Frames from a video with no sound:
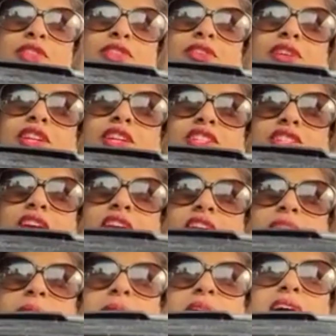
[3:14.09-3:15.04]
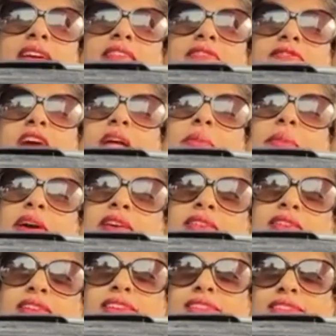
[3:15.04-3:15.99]
gonna check my fan mail,
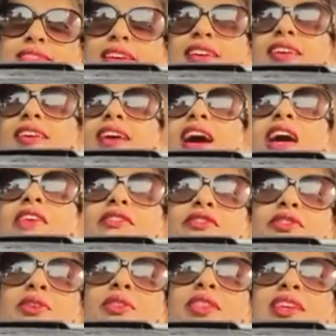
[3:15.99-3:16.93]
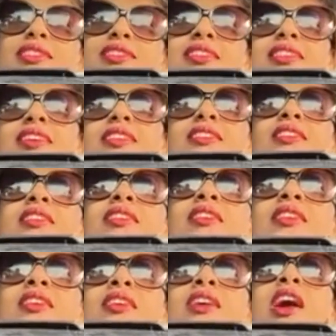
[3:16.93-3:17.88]
because uh, I have a few things in there.
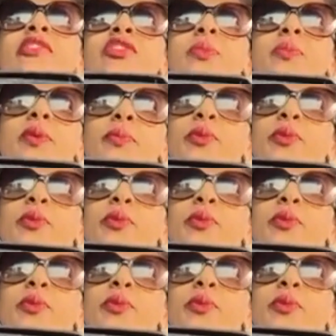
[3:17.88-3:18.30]
A few people